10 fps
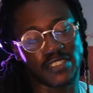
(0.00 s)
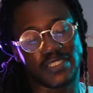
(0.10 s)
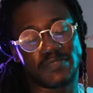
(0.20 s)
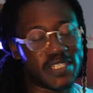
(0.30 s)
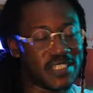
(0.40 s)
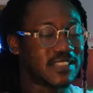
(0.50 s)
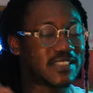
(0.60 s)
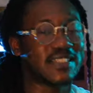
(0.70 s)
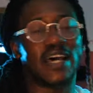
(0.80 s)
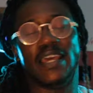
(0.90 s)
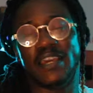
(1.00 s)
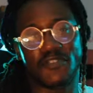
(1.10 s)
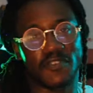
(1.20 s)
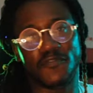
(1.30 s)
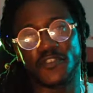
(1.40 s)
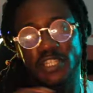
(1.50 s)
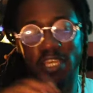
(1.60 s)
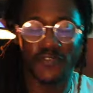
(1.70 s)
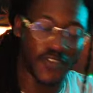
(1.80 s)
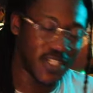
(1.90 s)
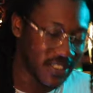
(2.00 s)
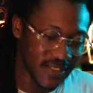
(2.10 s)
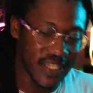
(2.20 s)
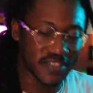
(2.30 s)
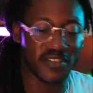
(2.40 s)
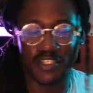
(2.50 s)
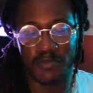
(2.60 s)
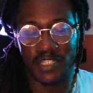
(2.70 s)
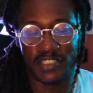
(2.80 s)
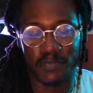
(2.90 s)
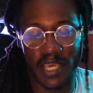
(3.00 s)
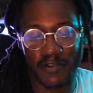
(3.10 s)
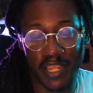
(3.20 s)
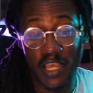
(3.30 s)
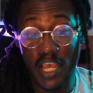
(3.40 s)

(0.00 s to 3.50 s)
Just because it's not FD fully FDV doesn't necessarily mean it's bad, right?